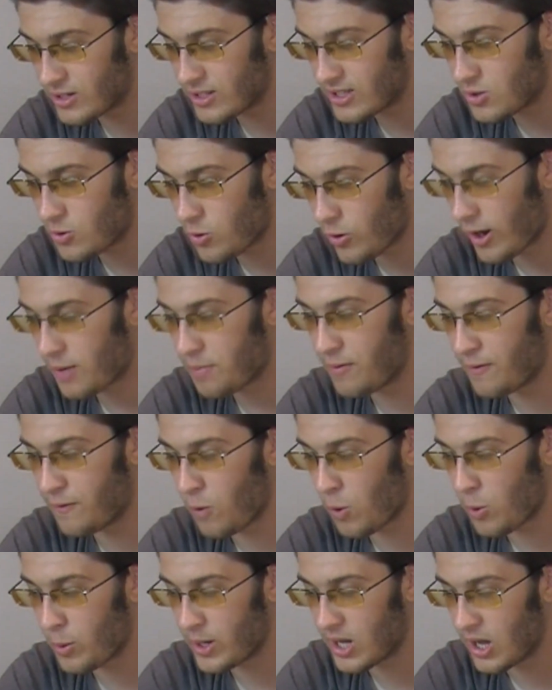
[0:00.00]
really quick
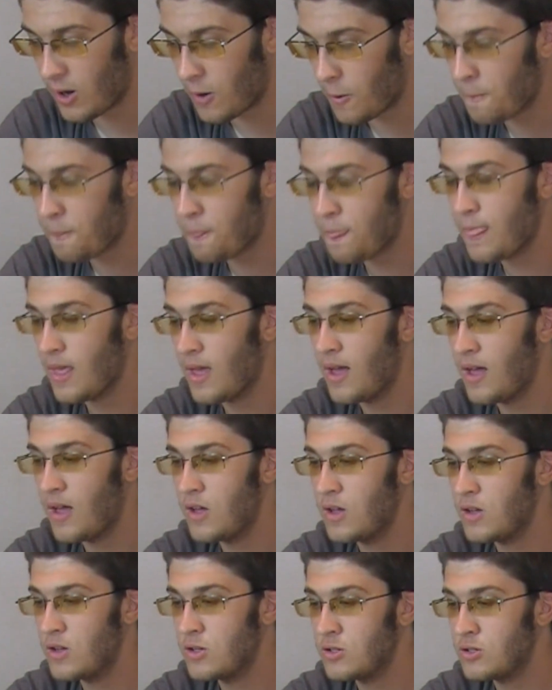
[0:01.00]
before we go.
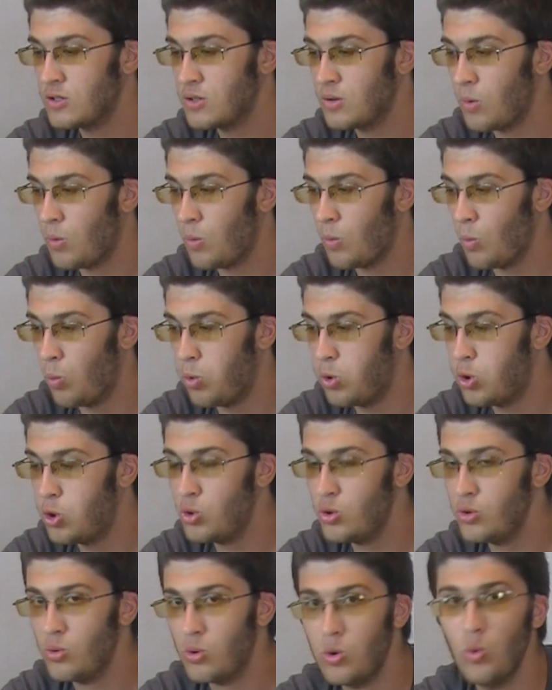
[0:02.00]

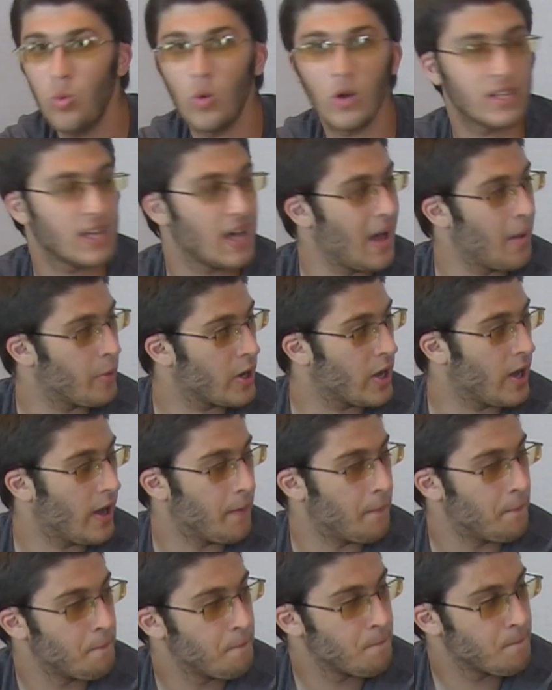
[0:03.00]
Who won
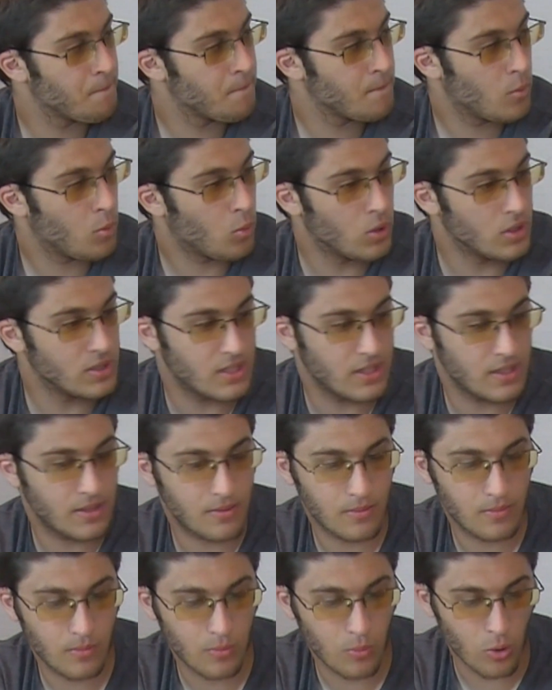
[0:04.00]
Comic-Con? Was
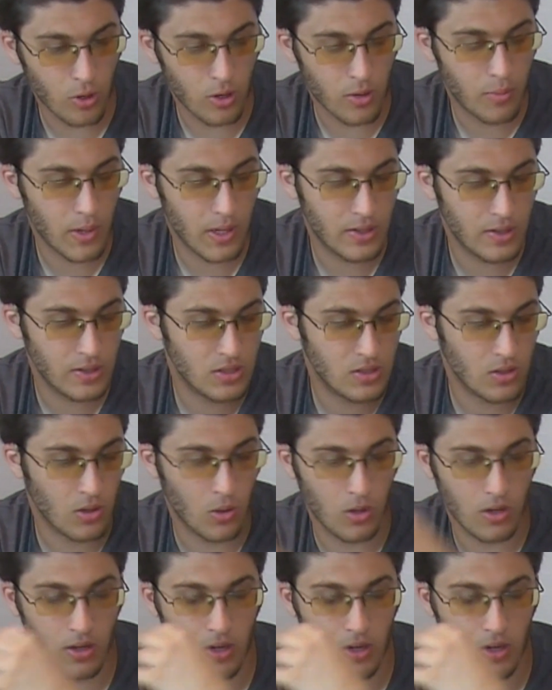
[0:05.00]
it Warner Brothers